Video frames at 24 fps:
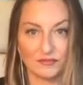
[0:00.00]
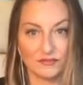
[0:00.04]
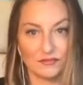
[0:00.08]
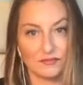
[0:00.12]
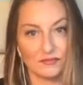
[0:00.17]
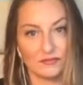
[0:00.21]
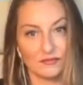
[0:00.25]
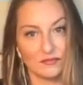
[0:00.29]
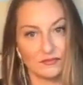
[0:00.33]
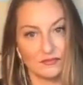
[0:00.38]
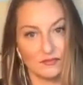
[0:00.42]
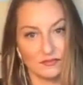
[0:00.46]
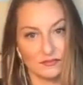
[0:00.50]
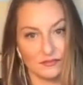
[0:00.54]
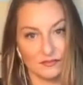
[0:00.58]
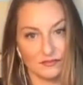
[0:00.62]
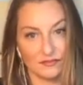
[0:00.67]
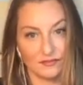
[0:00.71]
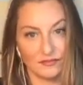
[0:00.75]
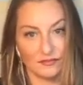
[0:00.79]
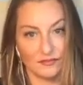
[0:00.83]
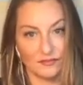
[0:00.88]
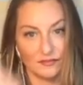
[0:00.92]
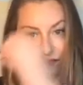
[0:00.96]

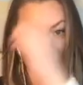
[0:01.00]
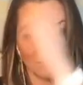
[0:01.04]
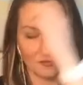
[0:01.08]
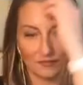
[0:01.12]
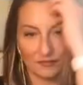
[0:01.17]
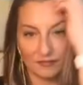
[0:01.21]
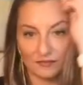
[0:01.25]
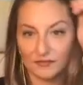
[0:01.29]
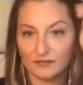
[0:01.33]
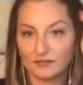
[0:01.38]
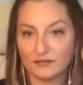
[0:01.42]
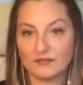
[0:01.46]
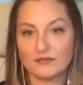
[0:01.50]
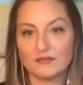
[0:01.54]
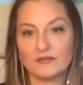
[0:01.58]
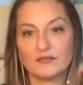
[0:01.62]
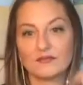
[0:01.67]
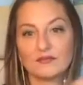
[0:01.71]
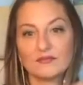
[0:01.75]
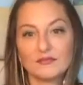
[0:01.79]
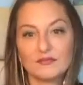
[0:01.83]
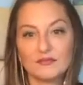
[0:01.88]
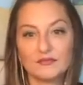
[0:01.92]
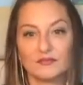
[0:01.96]

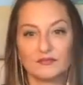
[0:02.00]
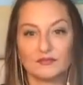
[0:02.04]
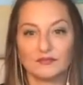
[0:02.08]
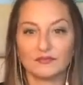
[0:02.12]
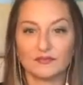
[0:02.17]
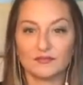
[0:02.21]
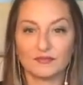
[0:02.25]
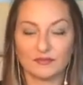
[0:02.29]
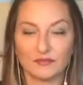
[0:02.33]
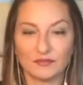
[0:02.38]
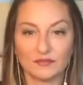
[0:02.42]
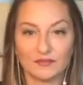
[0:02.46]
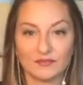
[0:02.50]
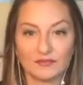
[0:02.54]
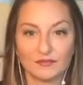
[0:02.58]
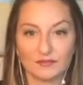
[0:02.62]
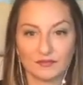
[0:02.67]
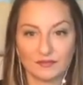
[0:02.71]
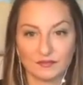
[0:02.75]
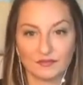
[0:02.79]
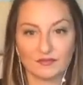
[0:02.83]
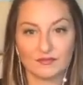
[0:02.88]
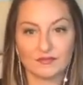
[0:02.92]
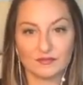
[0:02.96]

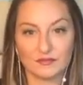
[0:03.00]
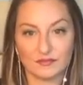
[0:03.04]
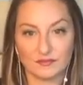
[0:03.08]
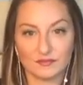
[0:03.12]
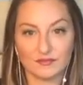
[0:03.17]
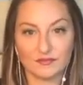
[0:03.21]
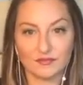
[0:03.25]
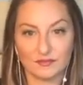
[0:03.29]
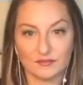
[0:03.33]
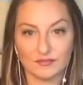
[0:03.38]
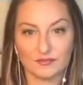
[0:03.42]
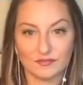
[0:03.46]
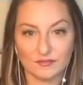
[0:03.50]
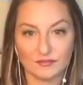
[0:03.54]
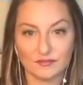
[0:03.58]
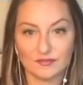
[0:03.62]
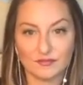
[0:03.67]
No words are spoken by the person on screen.